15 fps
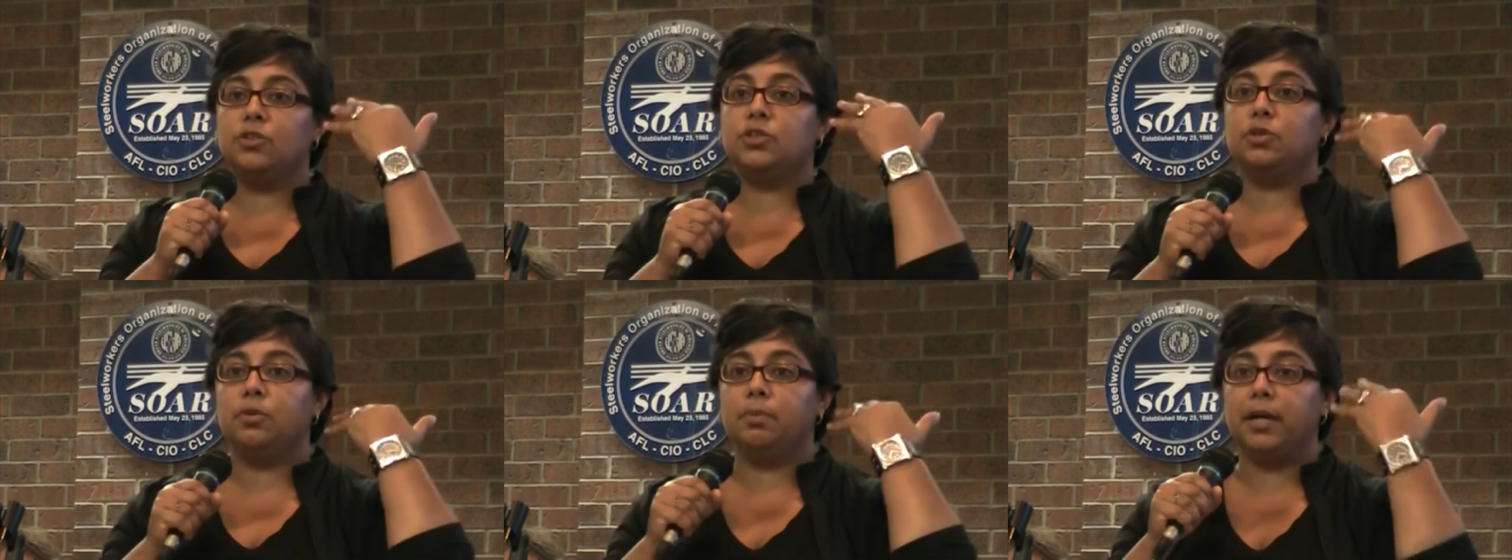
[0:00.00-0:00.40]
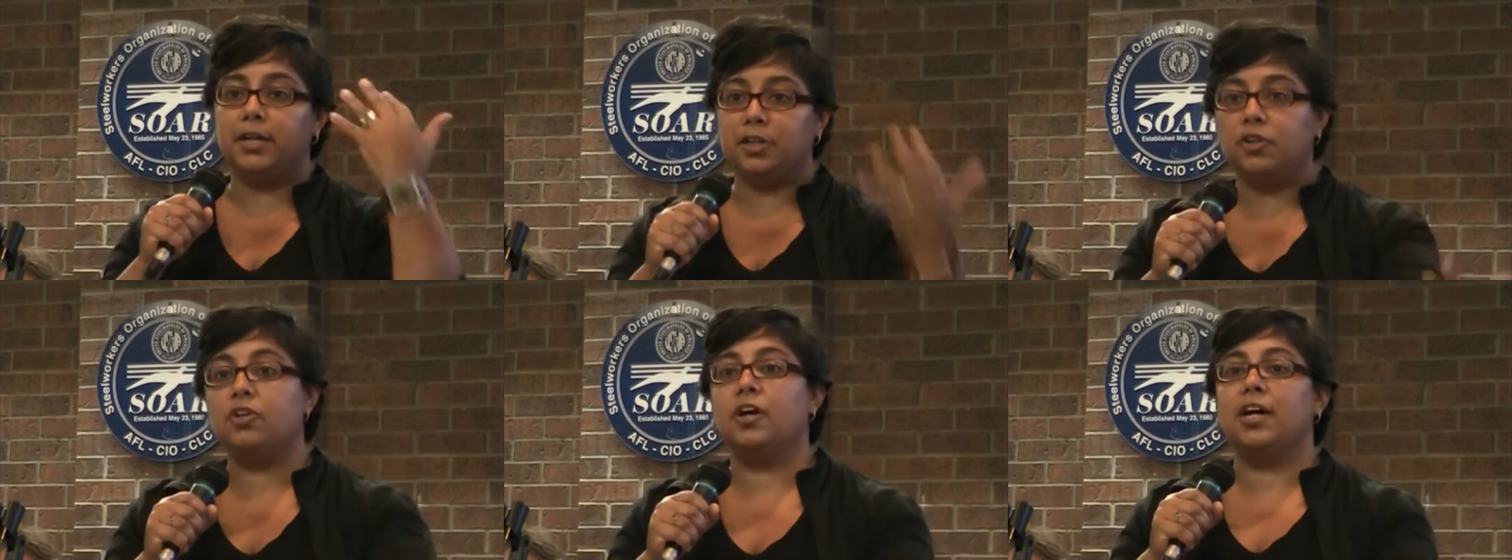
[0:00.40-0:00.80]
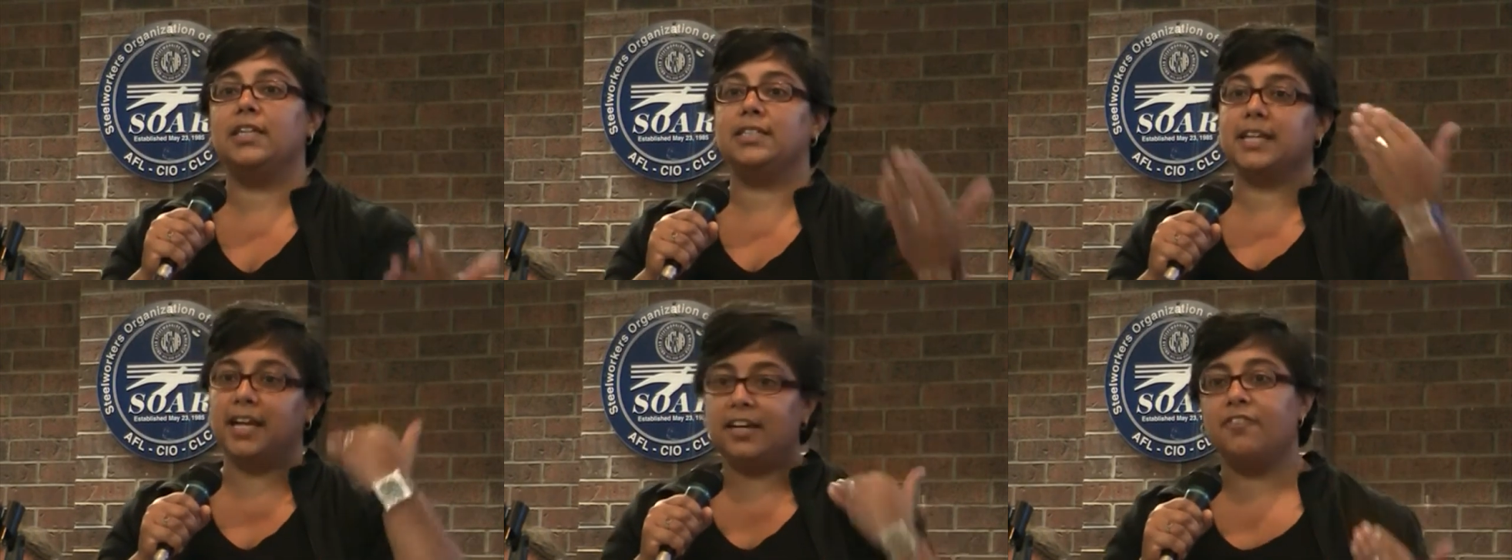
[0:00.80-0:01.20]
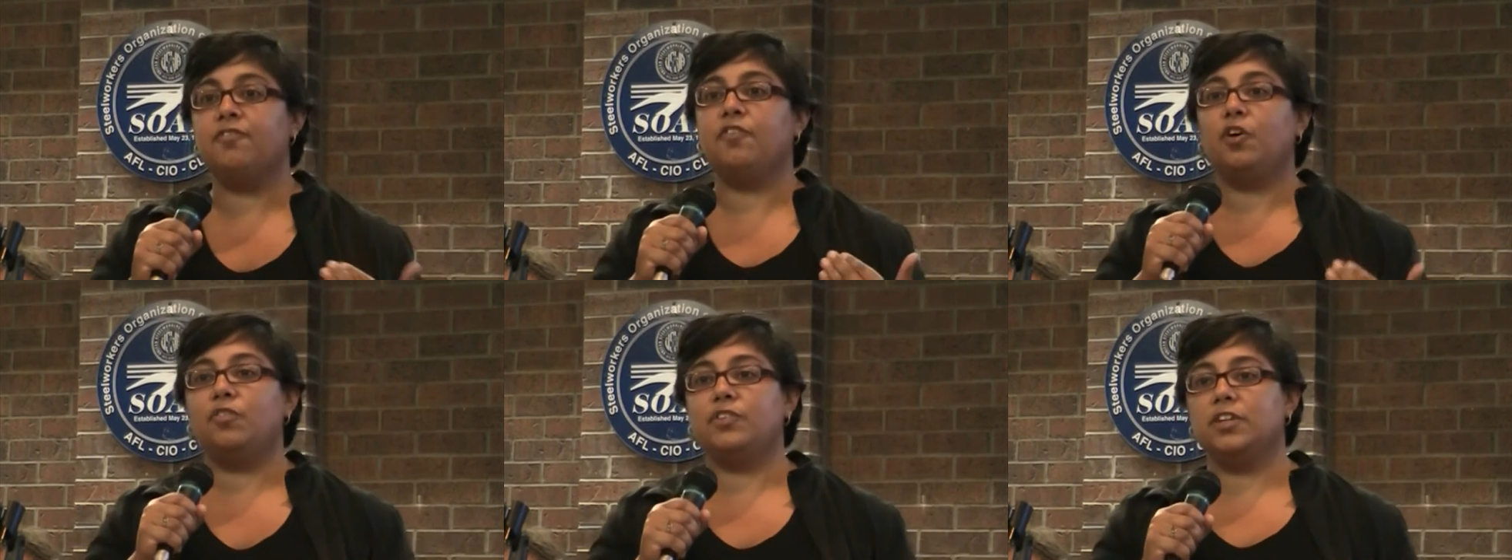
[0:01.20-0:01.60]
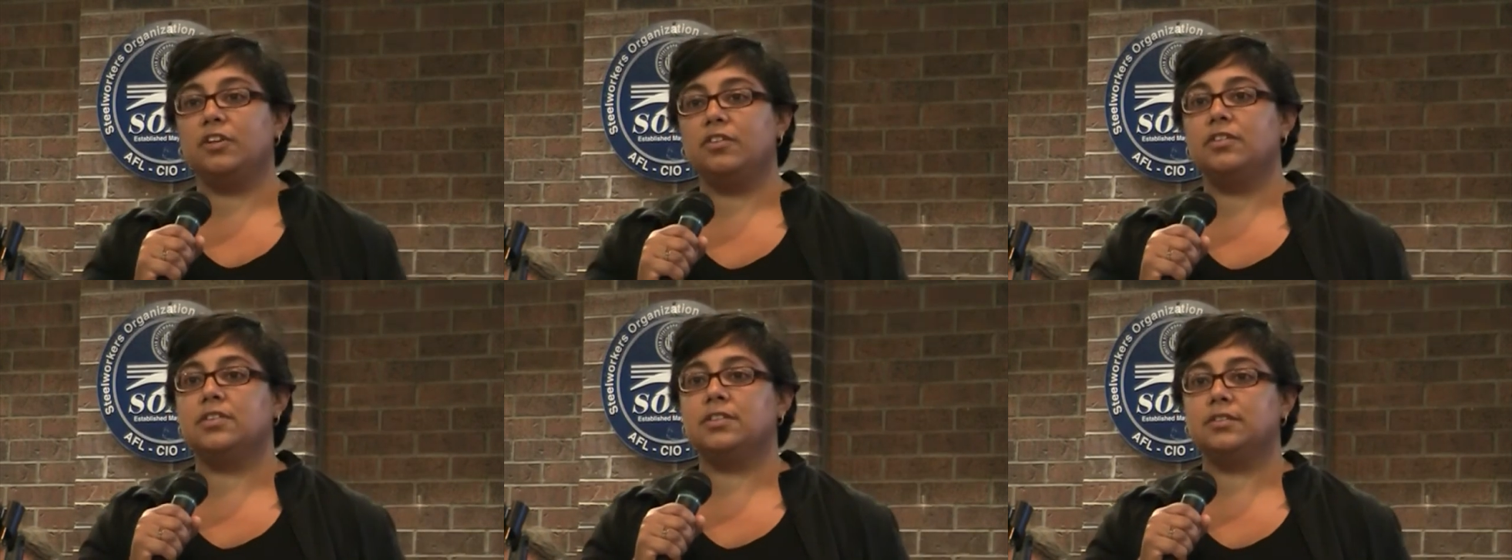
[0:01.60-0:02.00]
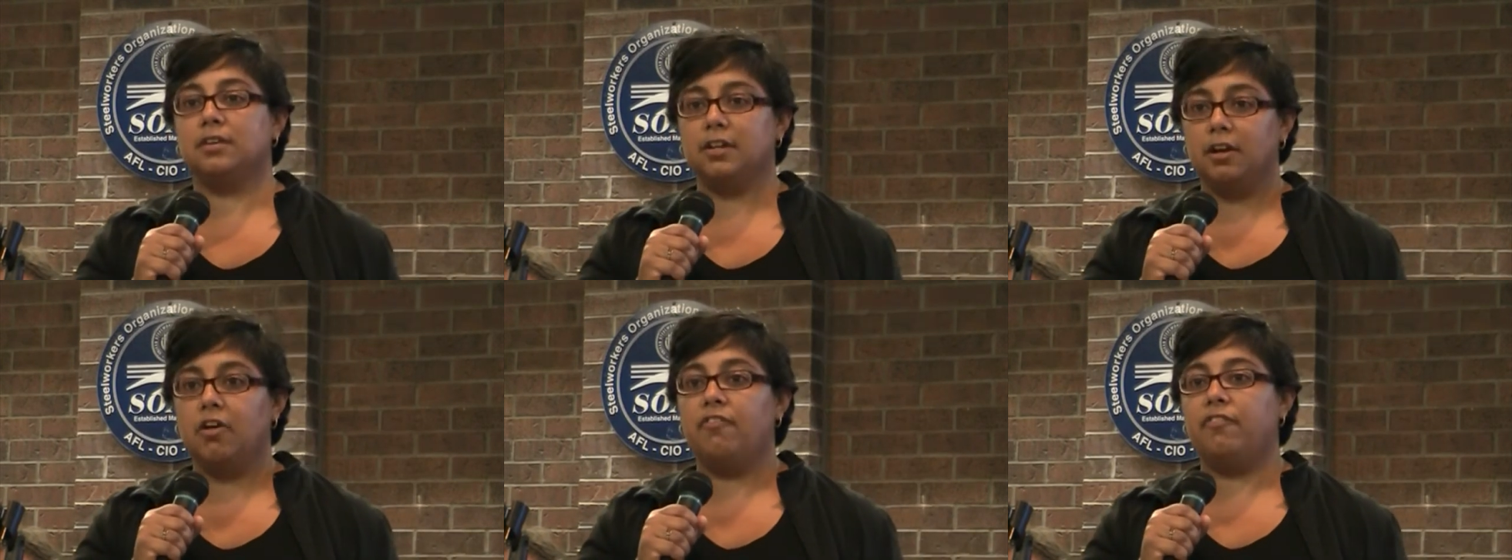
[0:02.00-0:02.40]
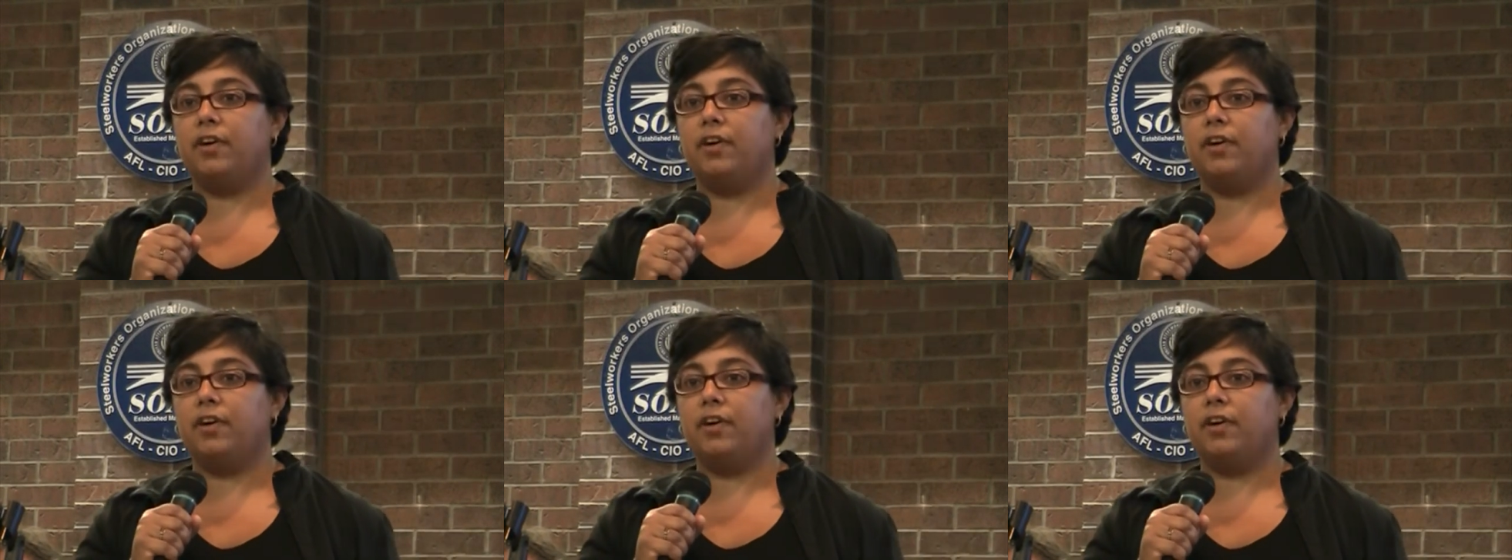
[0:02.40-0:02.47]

but it's also about you guys getting involved in our